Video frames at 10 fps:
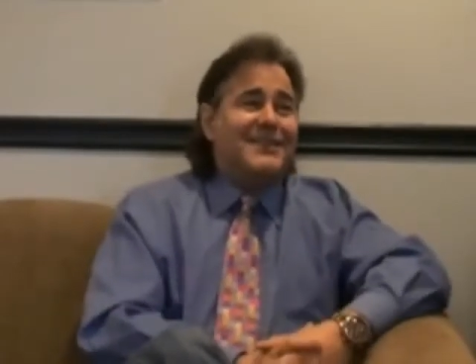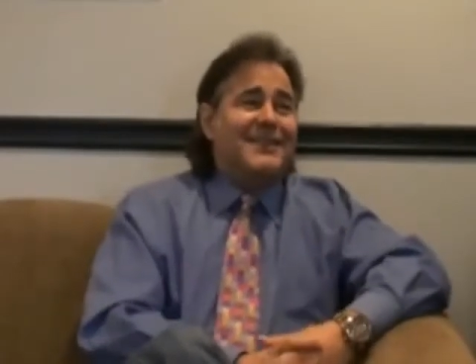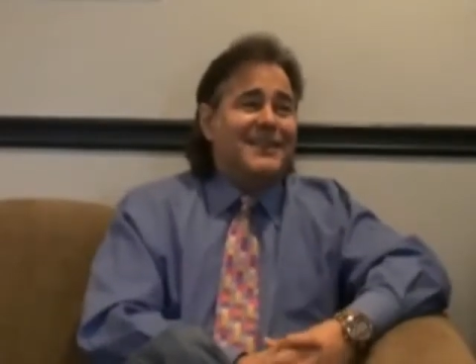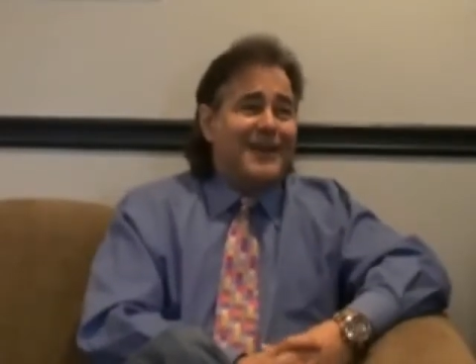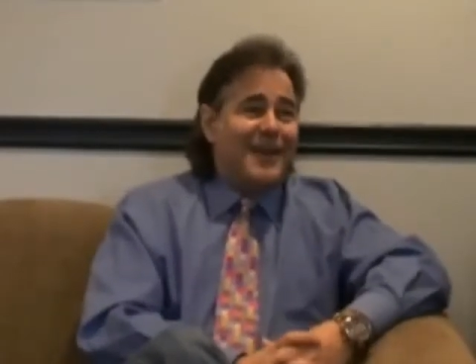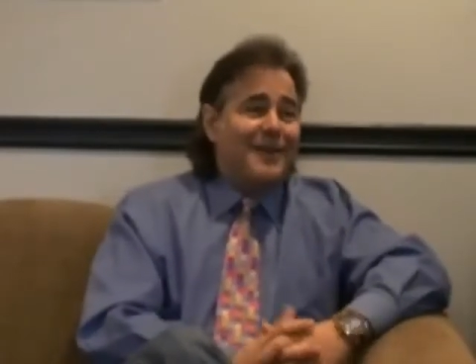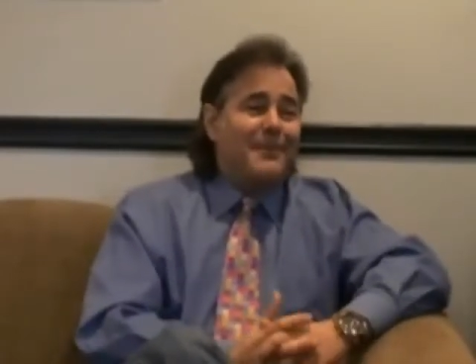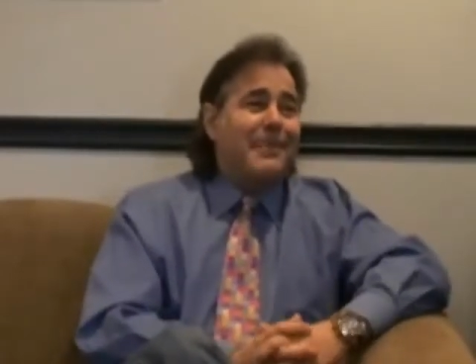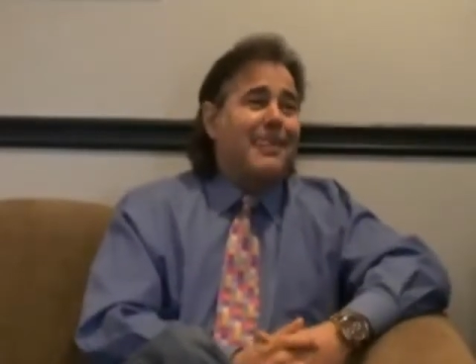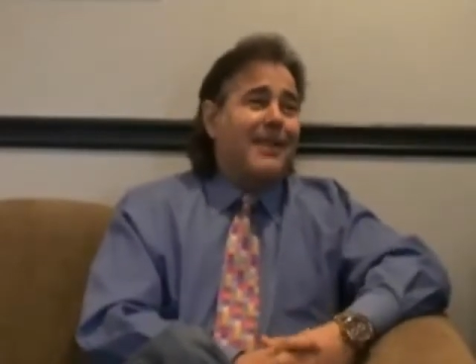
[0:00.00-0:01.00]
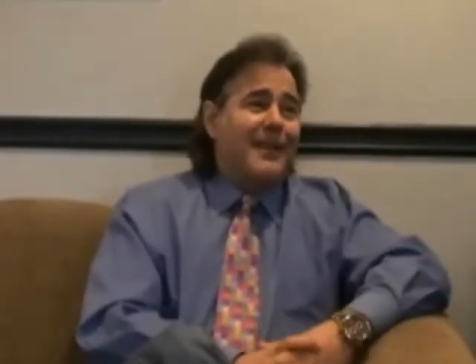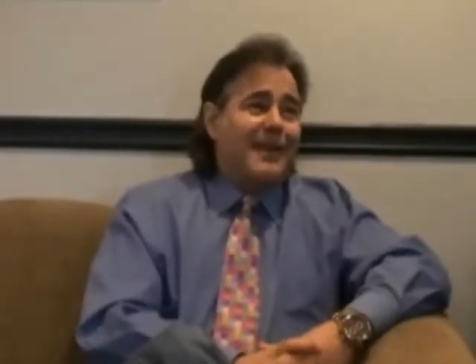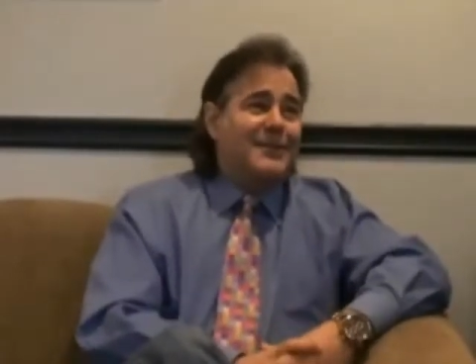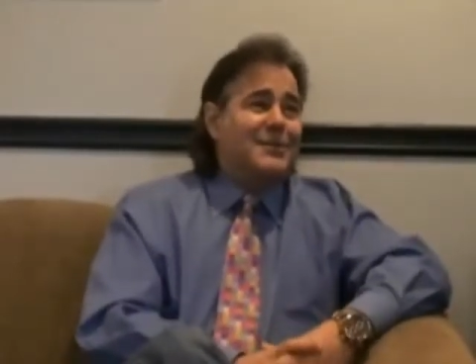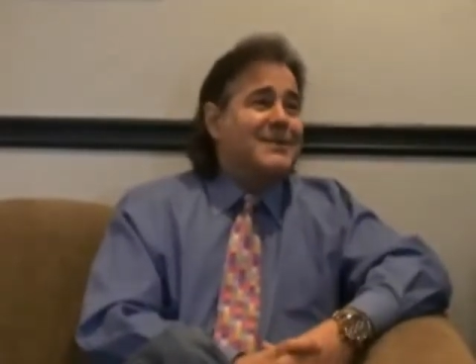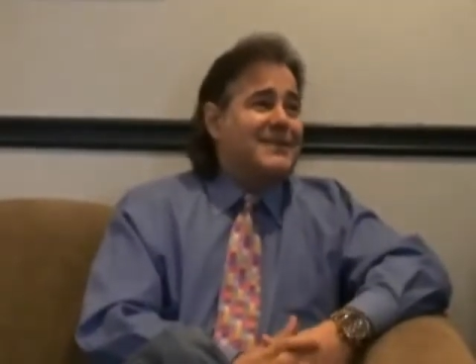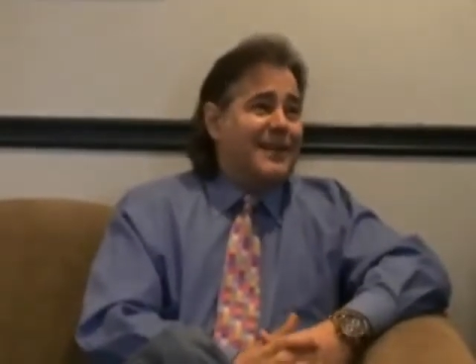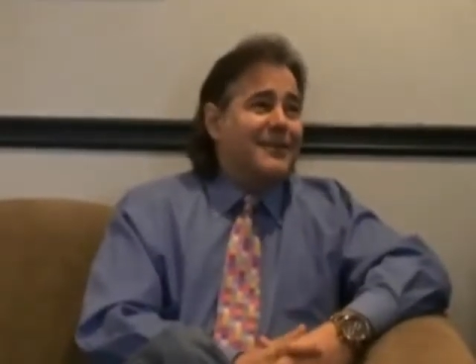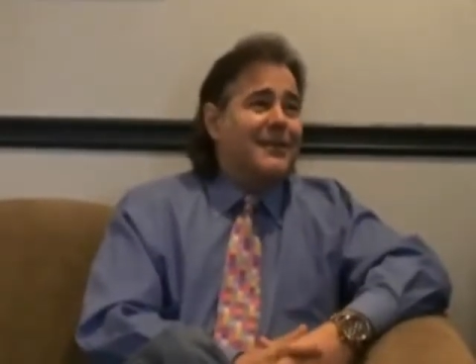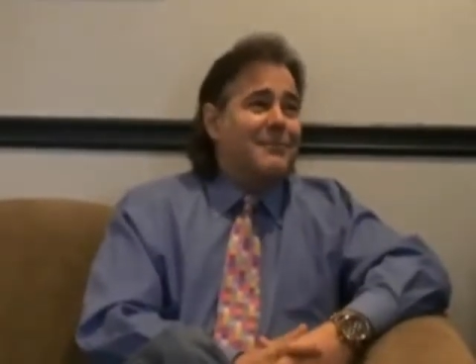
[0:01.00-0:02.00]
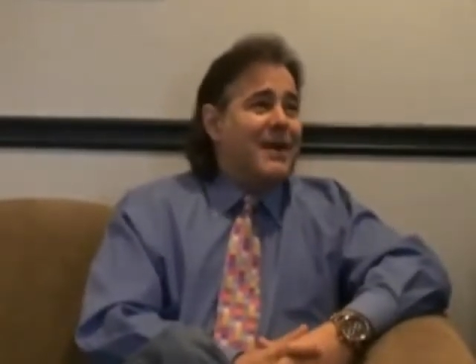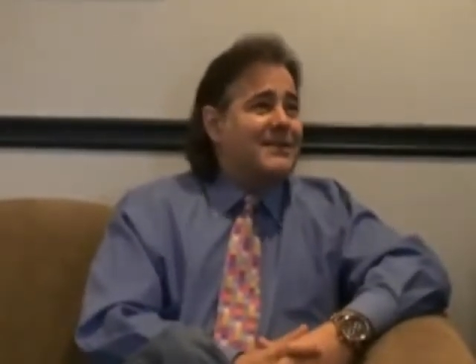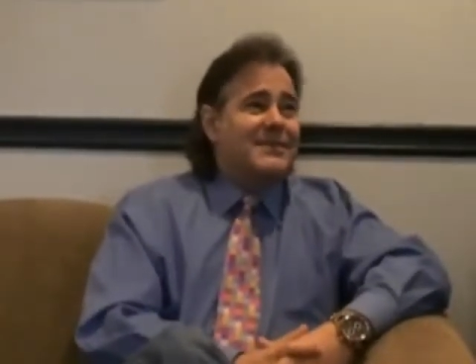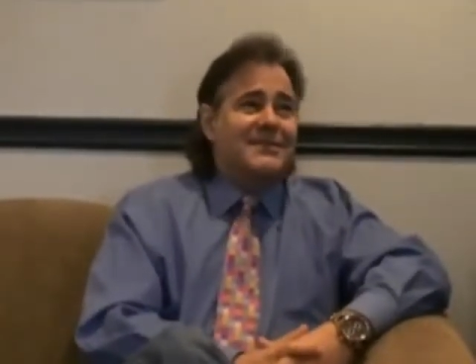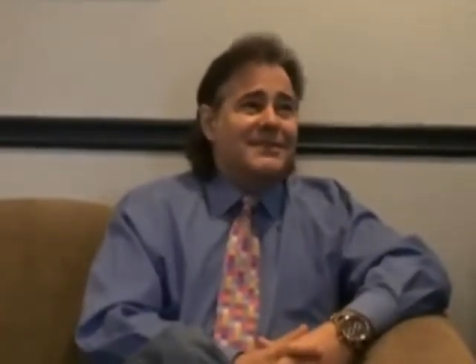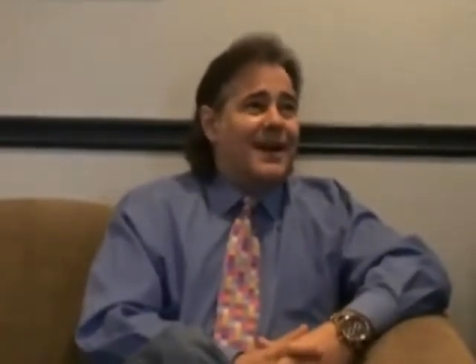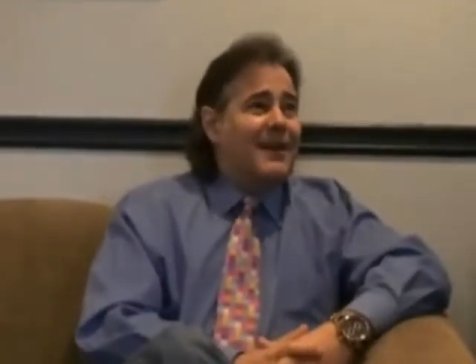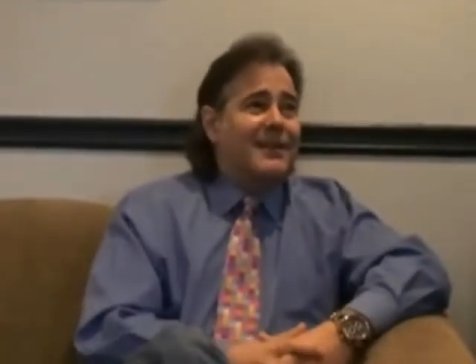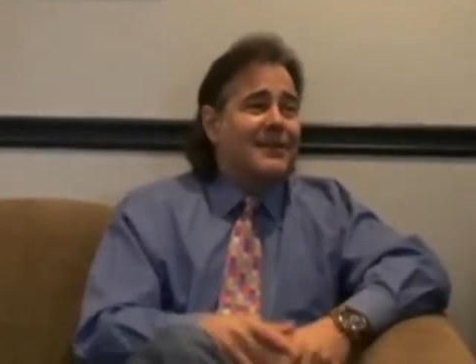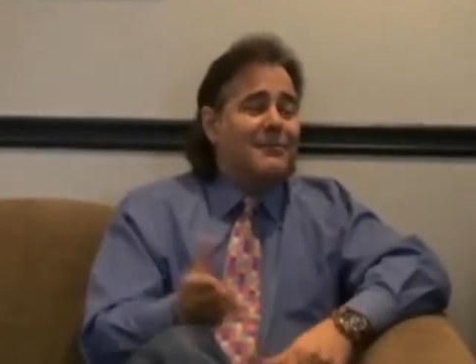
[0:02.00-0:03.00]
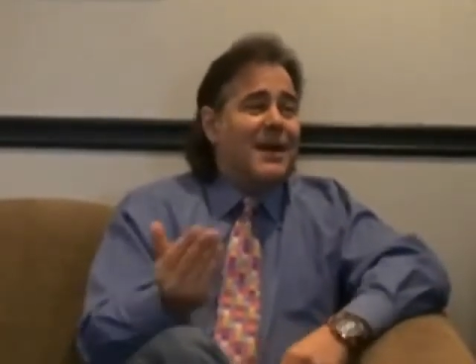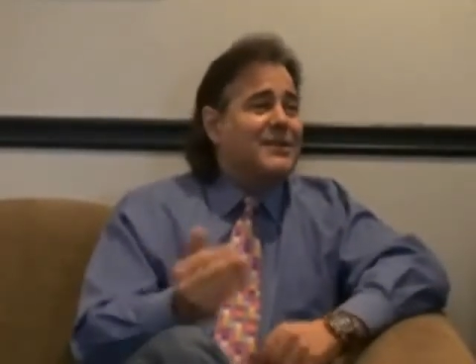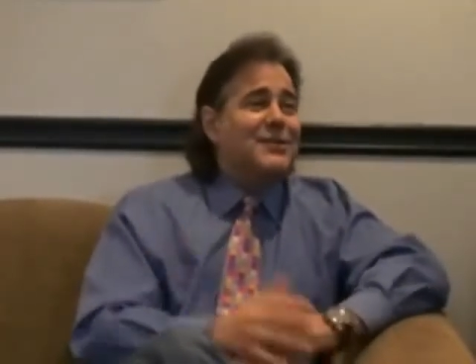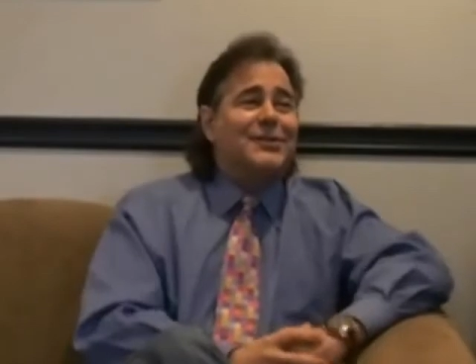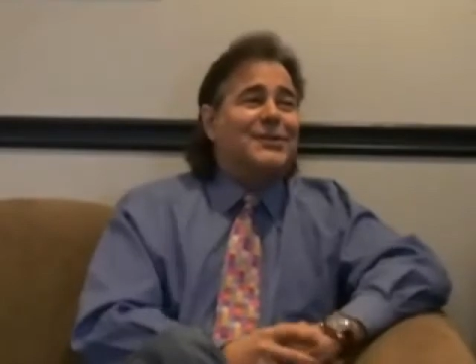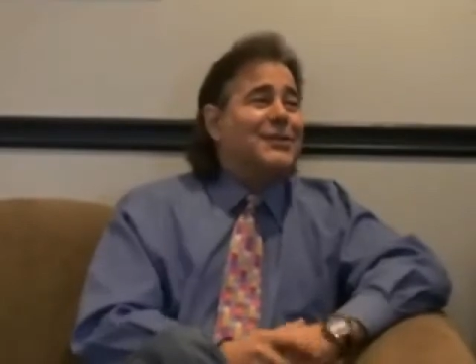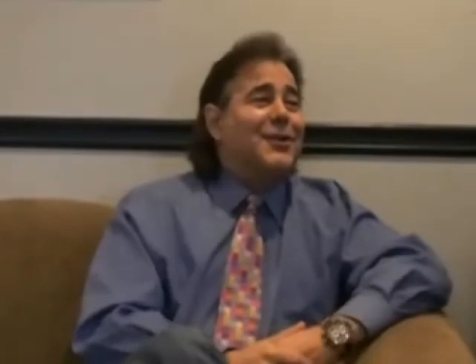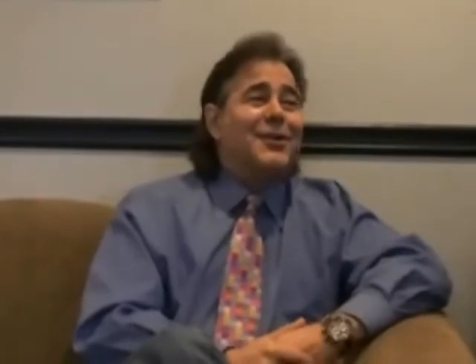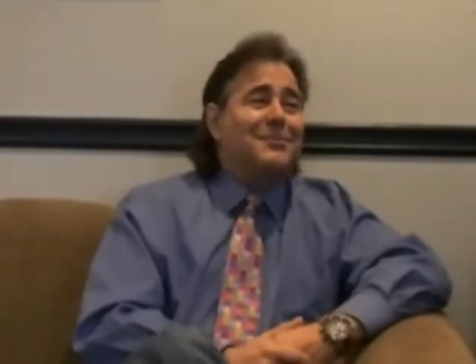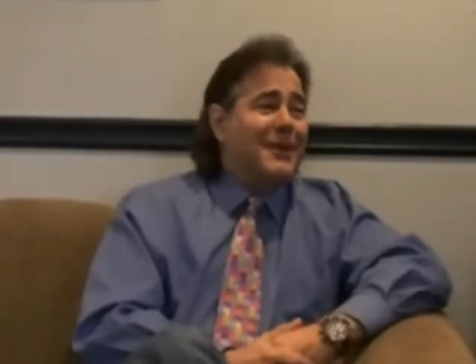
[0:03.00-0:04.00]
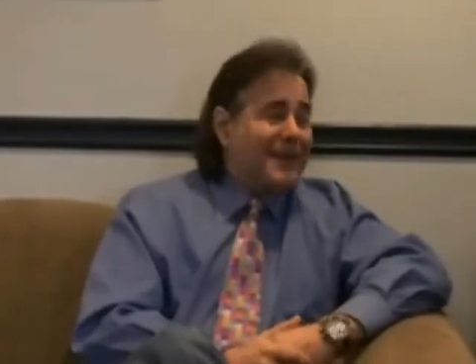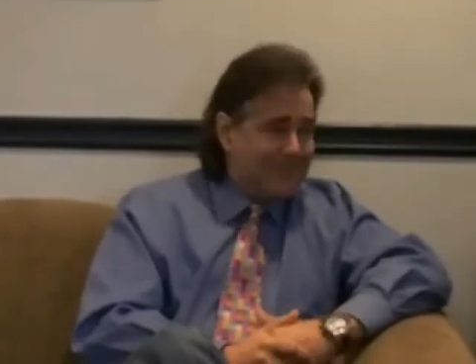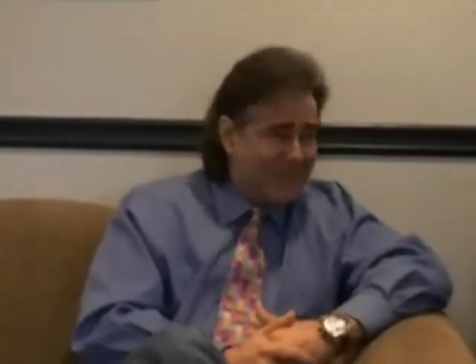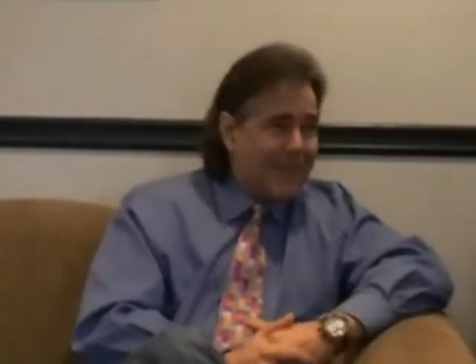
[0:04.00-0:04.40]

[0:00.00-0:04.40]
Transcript: And then 2 weeks later, you come back and says, "Doc, my tooth didn't hurt me